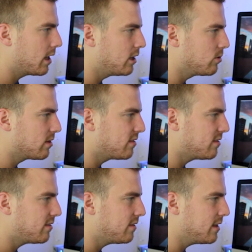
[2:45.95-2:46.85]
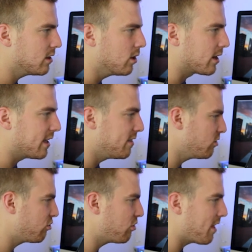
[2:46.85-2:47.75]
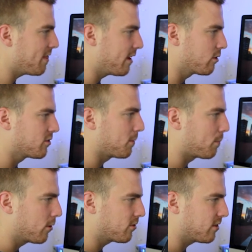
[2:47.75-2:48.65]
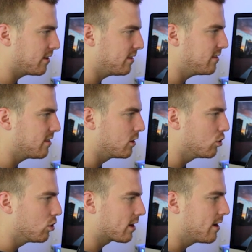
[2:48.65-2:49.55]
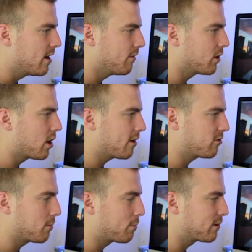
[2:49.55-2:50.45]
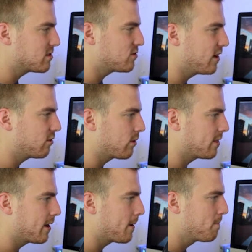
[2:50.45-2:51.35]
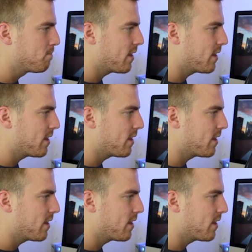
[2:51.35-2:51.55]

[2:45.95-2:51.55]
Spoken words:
And you can see, look, in this shot, there's the person. This is the look of the costume, person's face right there.